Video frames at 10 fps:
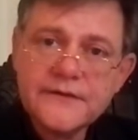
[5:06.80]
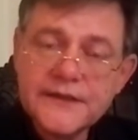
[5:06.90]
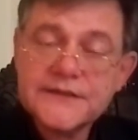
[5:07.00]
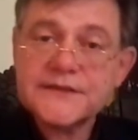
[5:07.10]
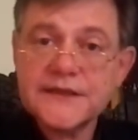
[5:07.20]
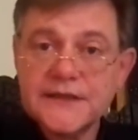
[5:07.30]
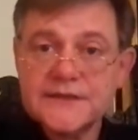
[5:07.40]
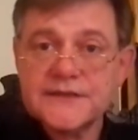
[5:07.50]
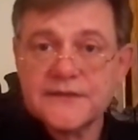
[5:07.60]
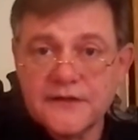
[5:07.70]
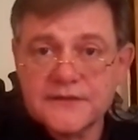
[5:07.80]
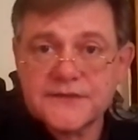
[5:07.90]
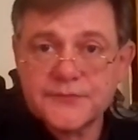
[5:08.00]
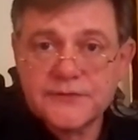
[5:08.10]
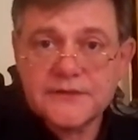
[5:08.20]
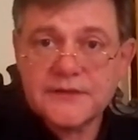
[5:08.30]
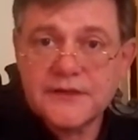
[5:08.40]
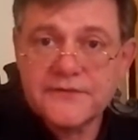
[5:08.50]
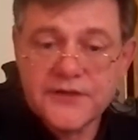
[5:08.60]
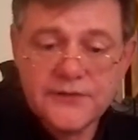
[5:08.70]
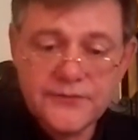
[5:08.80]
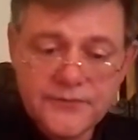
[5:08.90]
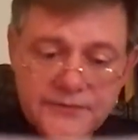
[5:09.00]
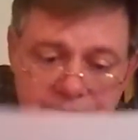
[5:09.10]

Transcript: This is the Gospel of the Lord.